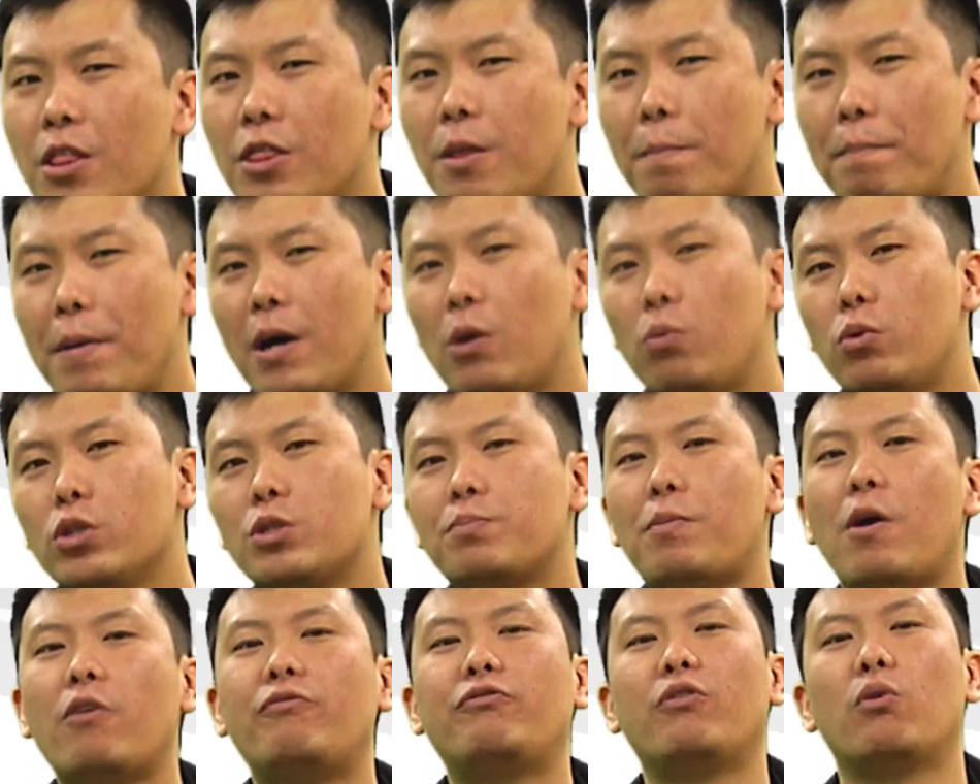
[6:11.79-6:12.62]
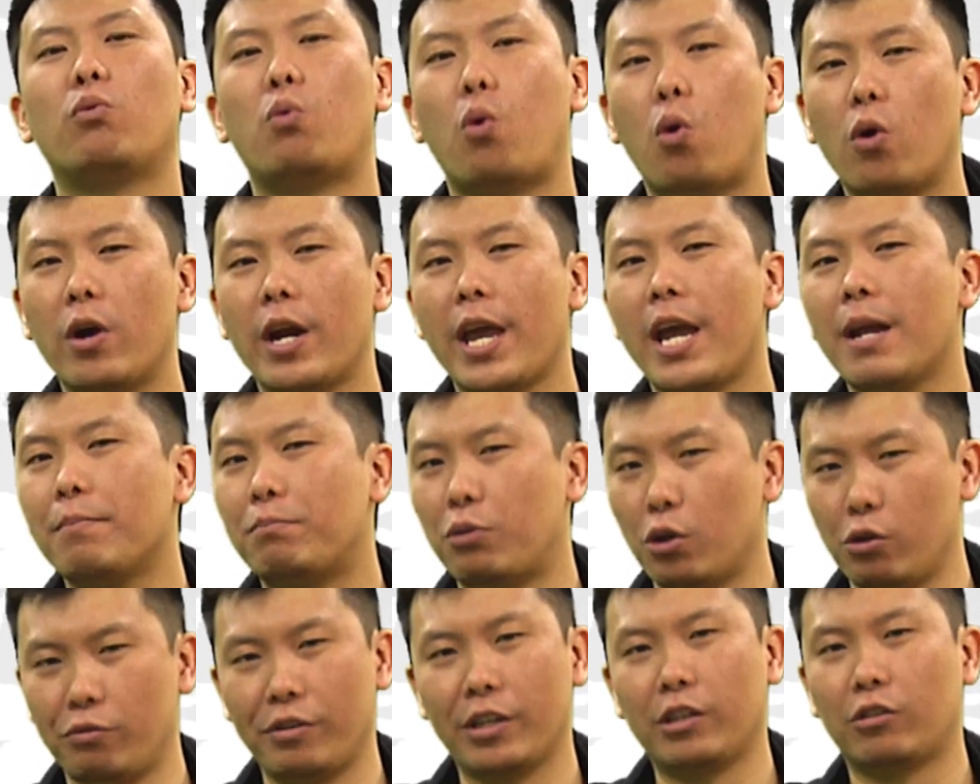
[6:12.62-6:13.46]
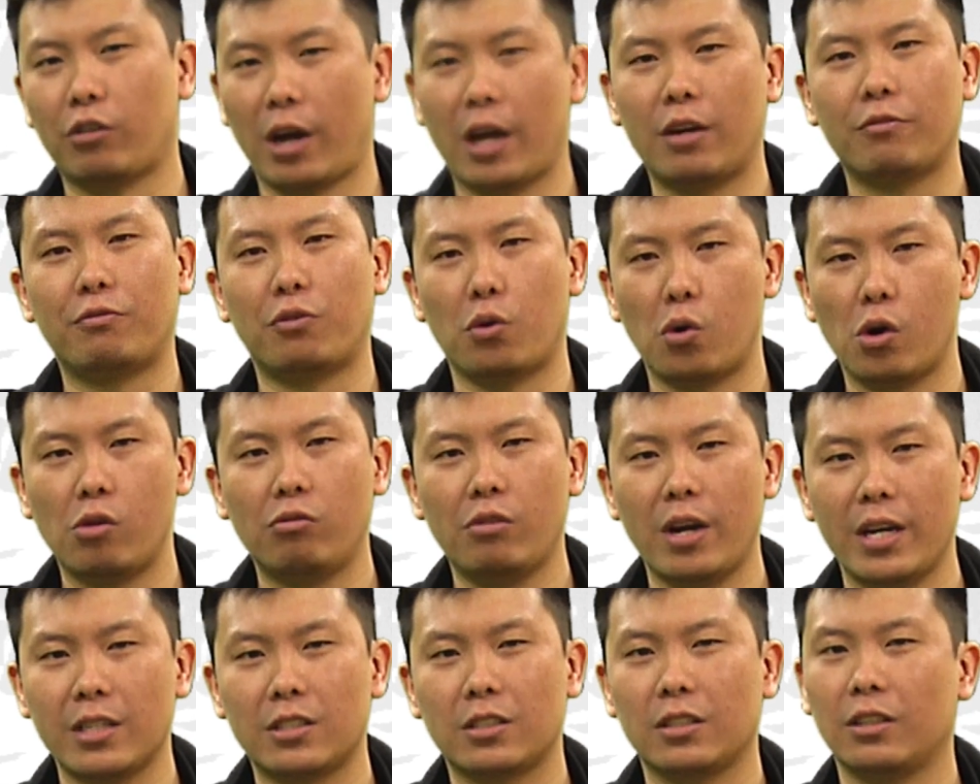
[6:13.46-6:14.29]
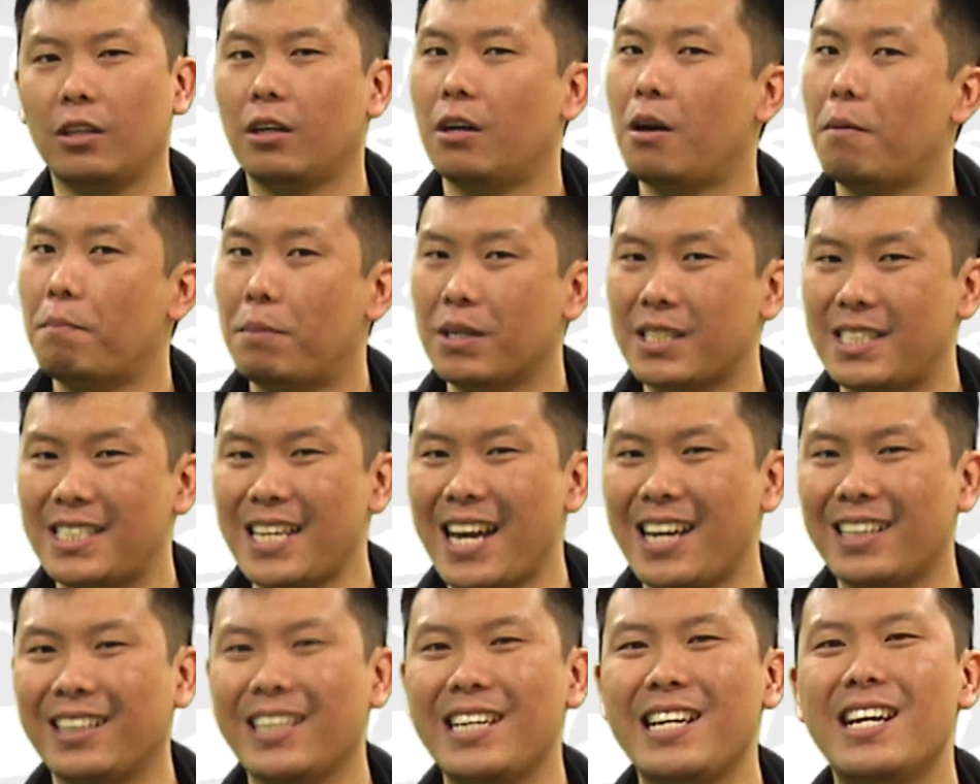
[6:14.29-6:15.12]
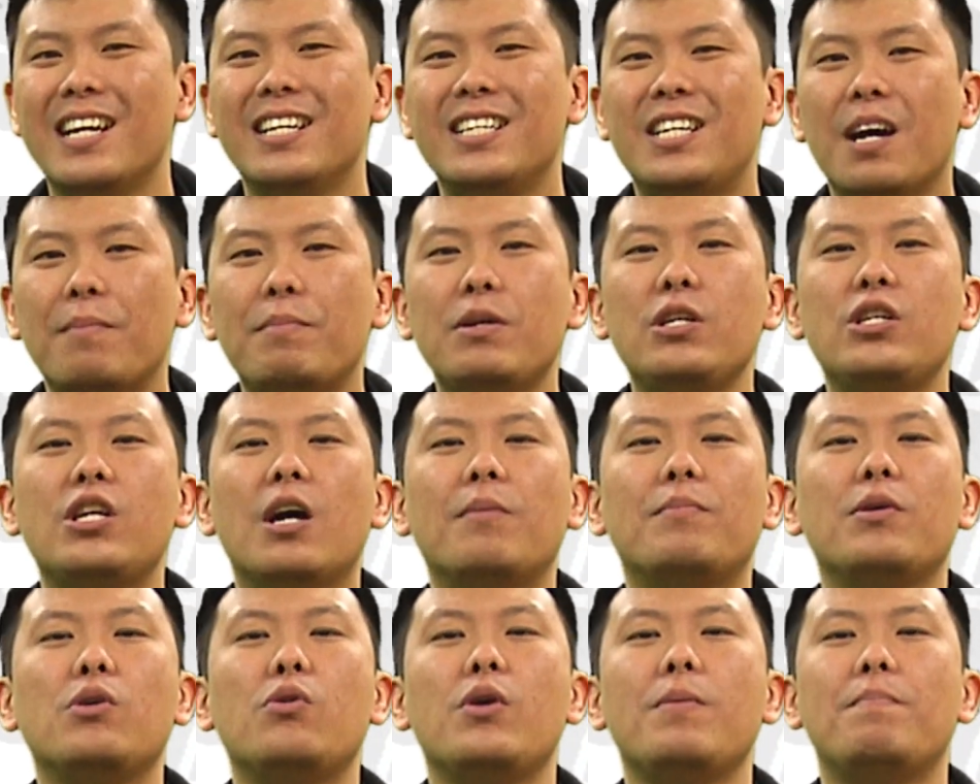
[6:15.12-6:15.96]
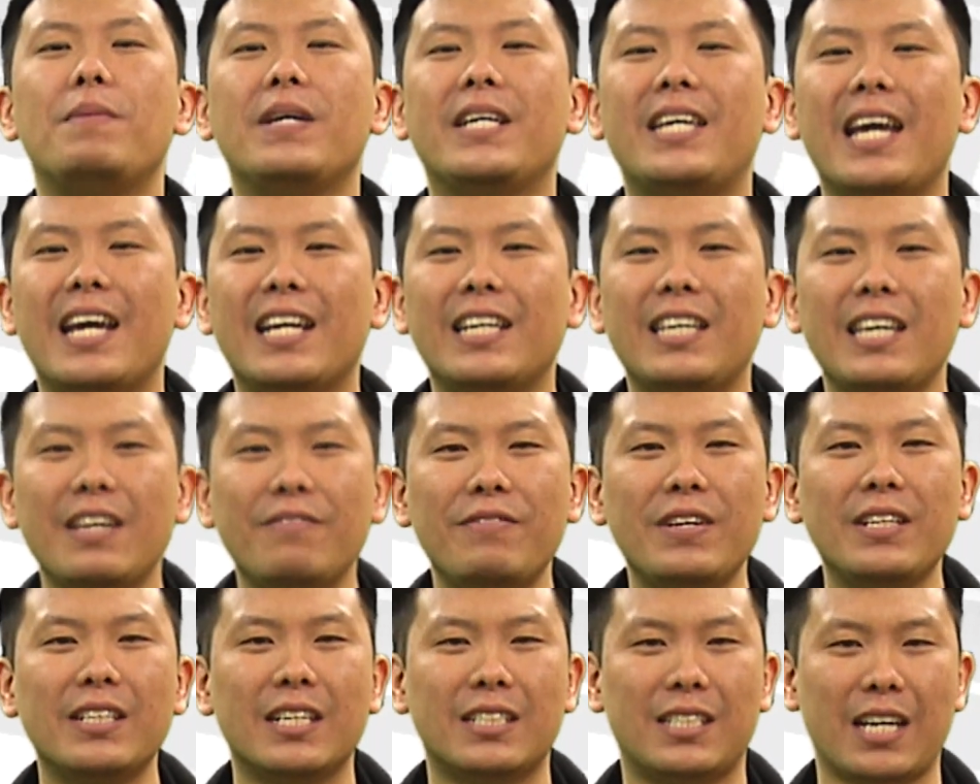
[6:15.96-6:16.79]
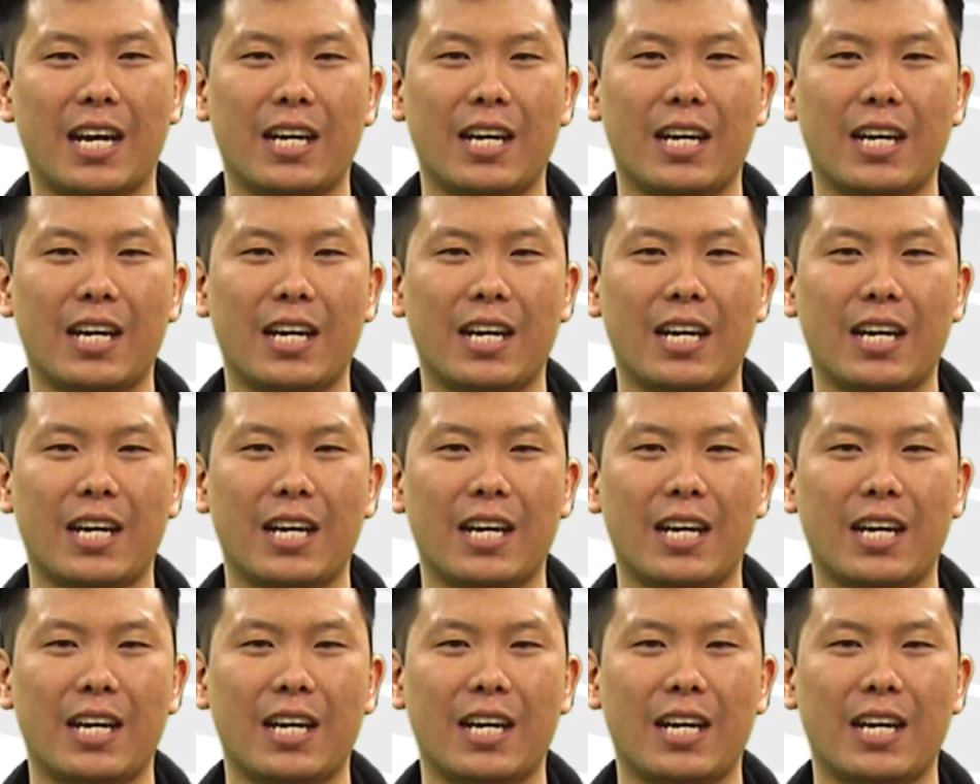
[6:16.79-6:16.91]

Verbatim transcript: The belt was both reward and proving ground for a wrestler. But sadly, W W E began giving the